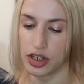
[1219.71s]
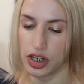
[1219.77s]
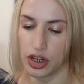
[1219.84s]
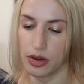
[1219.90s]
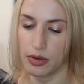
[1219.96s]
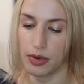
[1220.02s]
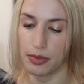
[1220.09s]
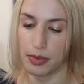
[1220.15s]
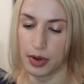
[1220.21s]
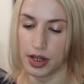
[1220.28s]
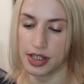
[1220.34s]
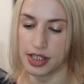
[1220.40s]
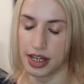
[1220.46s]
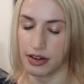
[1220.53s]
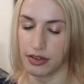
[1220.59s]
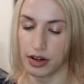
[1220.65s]

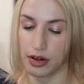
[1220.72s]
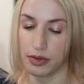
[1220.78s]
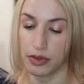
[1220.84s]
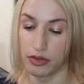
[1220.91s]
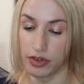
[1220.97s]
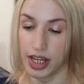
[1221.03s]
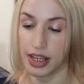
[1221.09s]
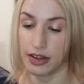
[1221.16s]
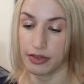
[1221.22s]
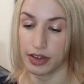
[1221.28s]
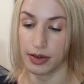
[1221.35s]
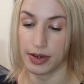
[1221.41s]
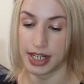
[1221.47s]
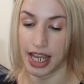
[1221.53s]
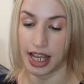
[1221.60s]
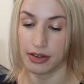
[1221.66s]
2.03
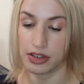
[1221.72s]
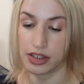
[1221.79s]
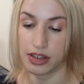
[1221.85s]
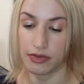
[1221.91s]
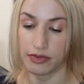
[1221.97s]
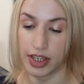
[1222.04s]
fluid ounce,